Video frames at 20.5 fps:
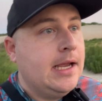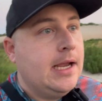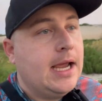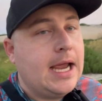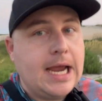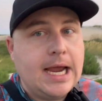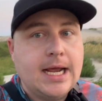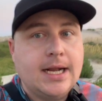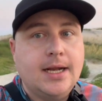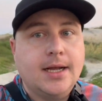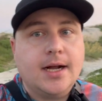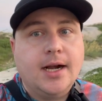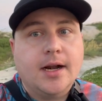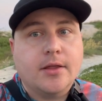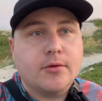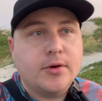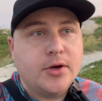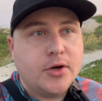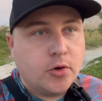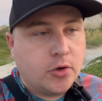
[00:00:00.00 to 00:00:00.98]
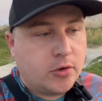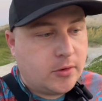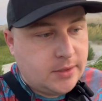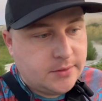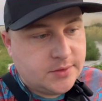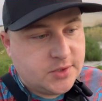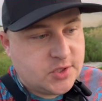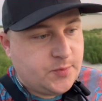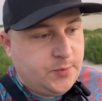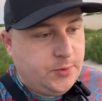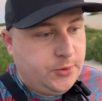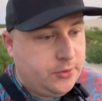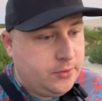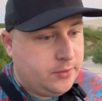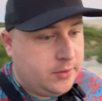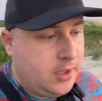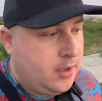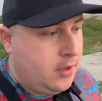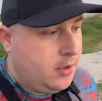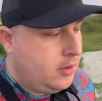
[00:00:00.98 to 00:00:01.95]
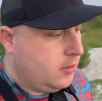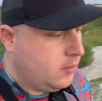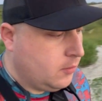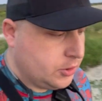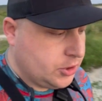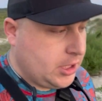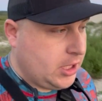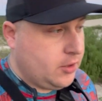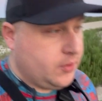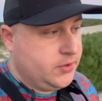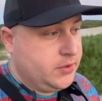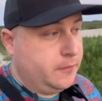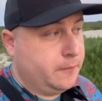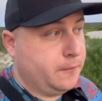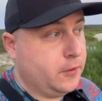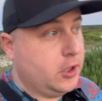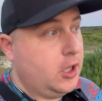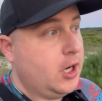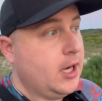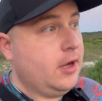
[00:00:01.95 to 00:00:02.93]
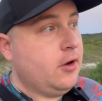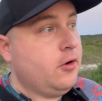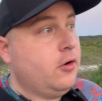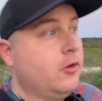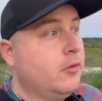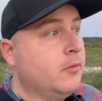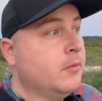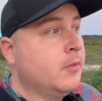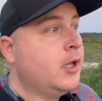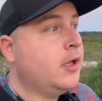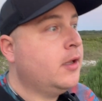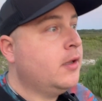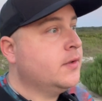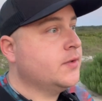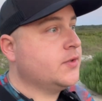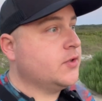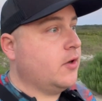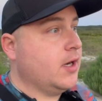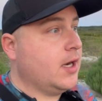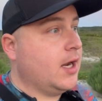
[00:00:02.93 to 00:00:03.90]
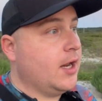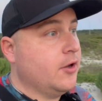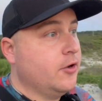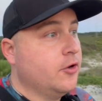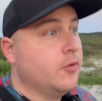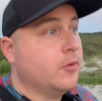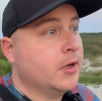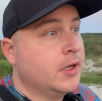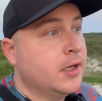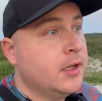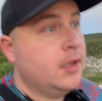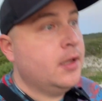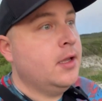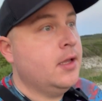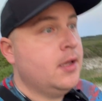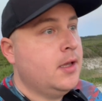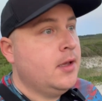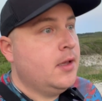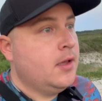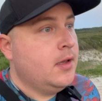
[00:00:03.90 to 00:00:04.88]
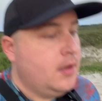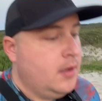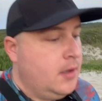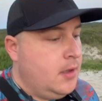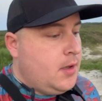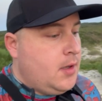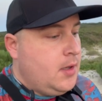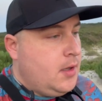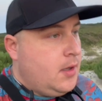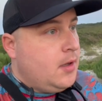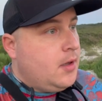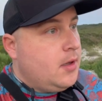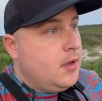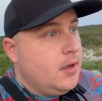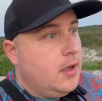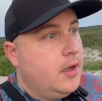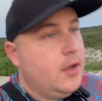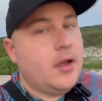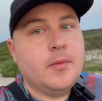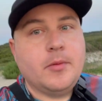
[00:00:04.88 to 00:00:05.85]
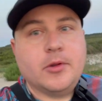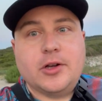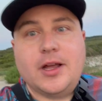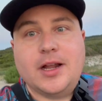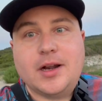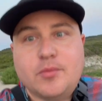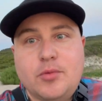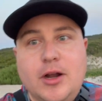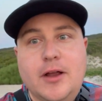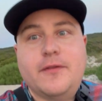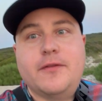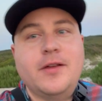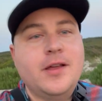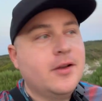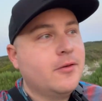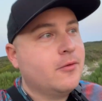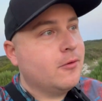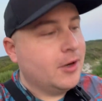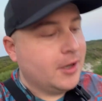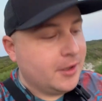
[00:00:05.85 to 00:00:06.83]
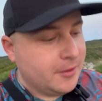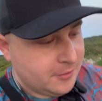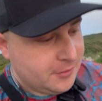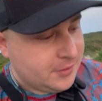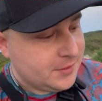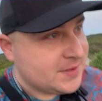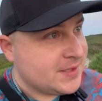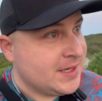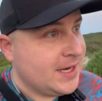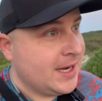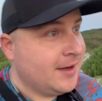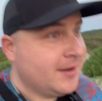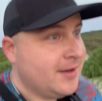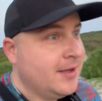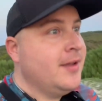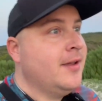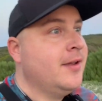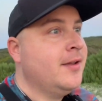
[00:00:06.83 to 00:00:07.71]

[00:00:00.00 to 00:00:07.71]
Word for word: and I got a three quarter ounce spoon, which I also forgot at home. So I got a new one. I'm a little out of breath running through the sand.